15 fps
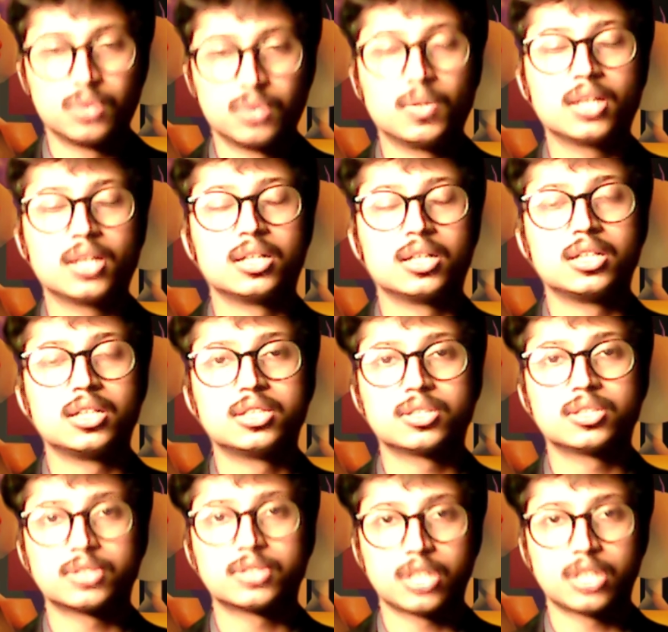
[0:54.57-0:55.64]
Well, it is
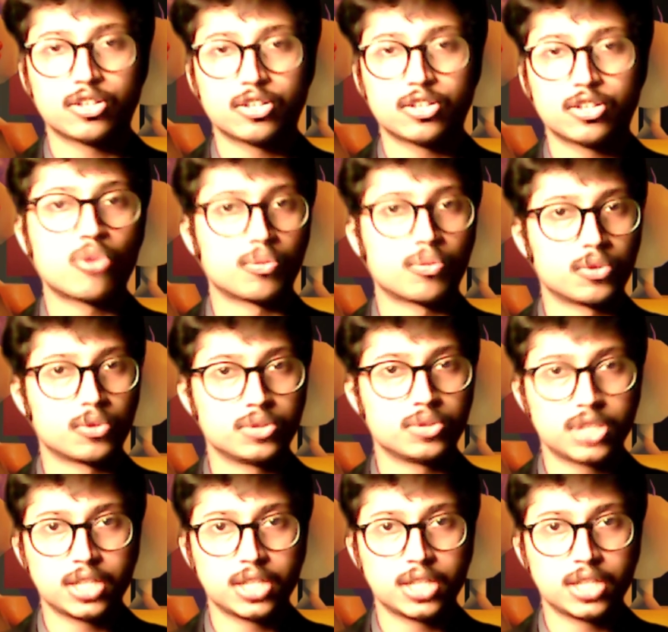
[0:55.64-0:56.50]
a set of hormonal